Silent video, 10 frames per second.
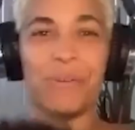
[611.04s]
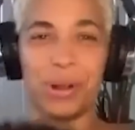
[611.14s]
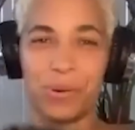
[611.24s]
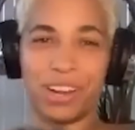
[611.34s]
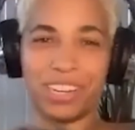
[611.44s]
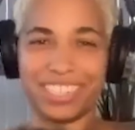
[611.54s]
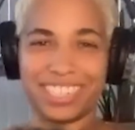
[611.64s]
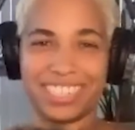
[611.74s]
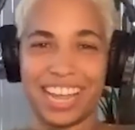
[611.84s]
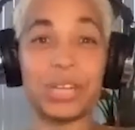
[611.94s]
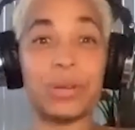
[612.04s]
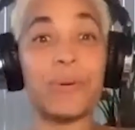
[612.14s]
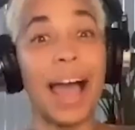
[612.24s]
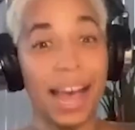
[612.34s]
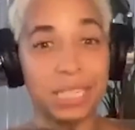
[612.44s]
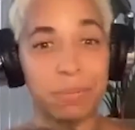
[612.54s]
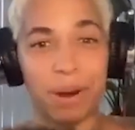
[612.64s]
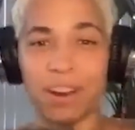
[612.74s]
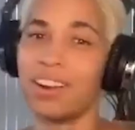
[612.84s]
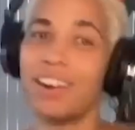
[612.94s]
were questions that you asked
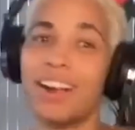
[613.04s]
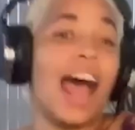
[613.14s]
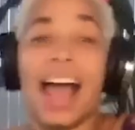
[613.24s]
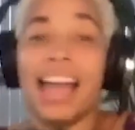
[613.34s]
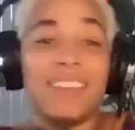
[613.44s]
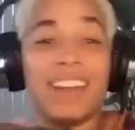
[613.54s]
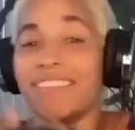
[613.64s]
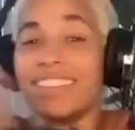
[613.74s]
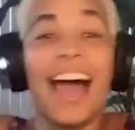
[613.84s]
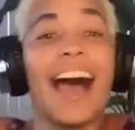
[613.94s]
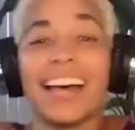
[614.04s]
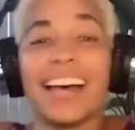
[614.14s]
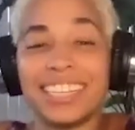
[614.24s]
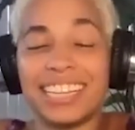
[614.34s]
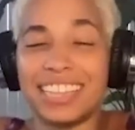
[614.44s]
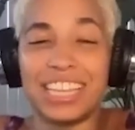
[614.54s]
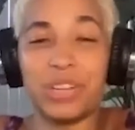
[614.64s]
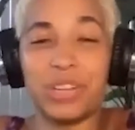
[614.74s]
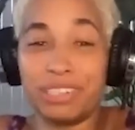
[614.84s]
Parker. I didn't even have to ask anything. You were